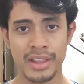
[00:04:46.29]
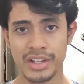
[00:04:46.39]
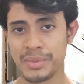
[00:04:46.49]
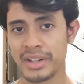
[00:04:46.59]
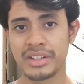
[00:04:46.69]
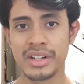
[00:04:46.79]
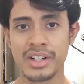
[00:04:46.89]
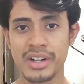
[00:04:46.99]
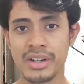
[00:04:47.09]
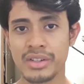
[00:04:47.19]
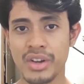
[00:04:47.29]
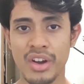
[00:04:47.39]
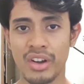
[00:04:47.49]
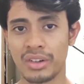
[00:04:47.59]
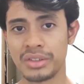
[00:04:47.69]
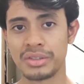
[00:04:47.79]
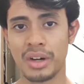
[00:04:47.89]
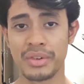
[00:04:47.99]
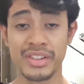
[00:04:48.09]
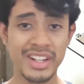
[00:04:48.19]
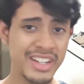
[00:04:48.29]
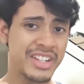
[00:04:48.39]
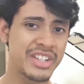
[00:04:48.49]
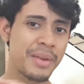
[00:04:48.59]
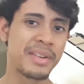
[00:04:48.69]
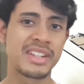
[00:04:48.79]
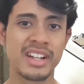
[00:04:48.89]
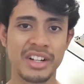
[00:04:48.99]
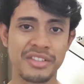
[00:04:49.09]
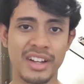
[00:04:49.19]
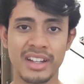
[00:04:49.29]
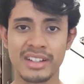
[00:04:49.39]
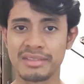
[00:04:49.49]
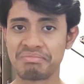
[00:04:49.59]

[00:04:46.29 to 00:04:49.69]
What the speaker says: this semester, so our relationship is kind of like